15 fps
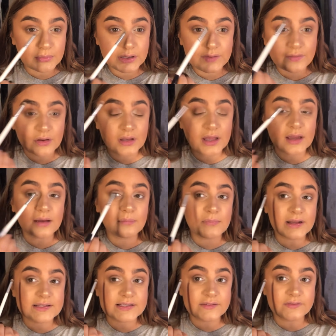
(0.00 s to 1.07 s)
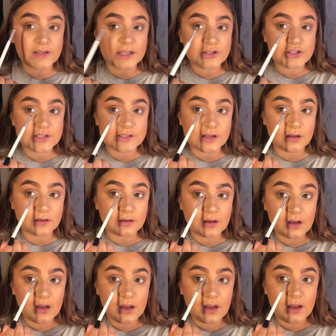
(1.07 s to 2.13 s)
you've got like massive lashes on,
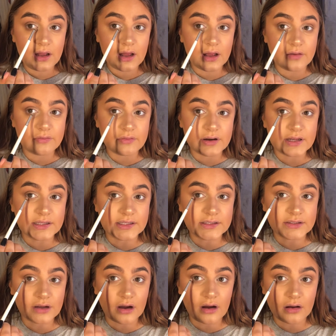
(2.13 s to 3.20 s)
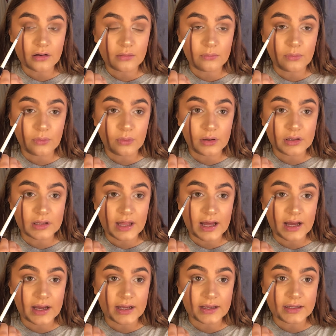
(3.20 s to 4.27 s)
a really dark
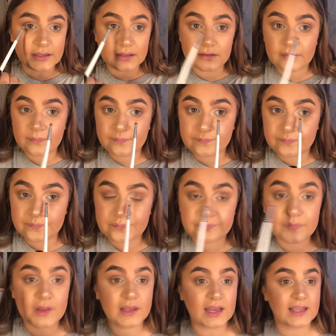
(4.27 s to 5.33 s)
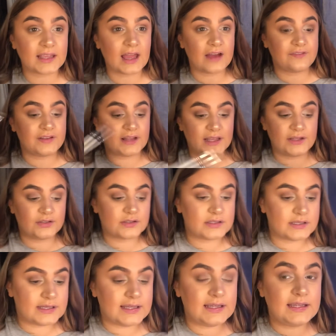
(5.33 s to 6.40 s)
waterline, like I feel like you just
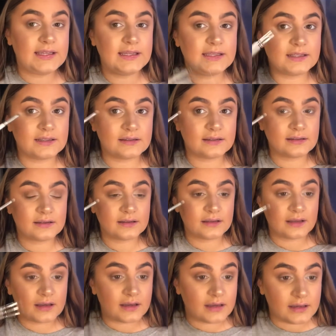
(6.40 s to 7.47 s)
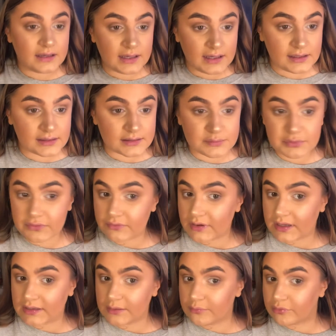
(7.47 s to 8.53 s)
need it to be
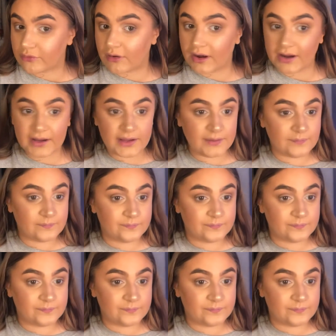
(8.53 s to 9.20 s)
really bright.